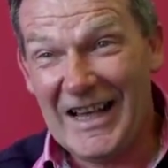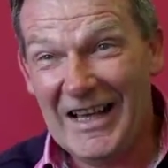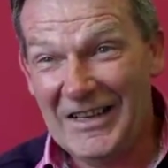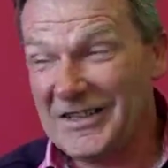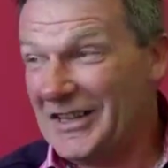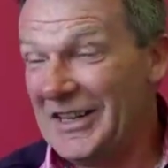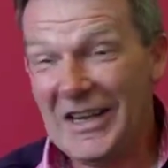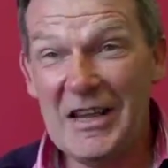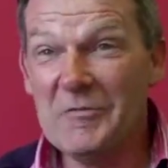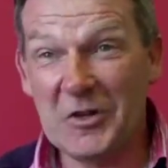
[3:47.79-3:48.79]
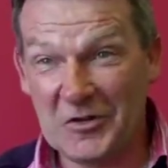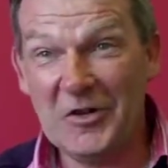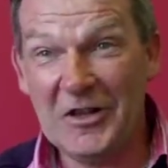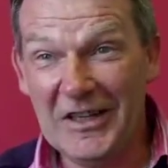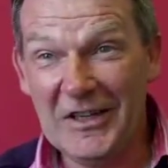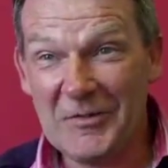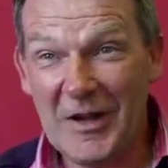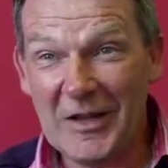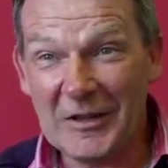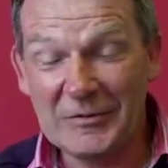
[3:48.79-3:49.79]
And he was struggling as
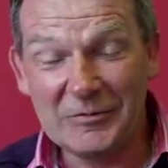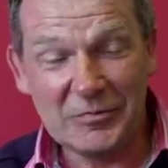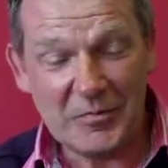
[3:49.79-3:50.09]
well.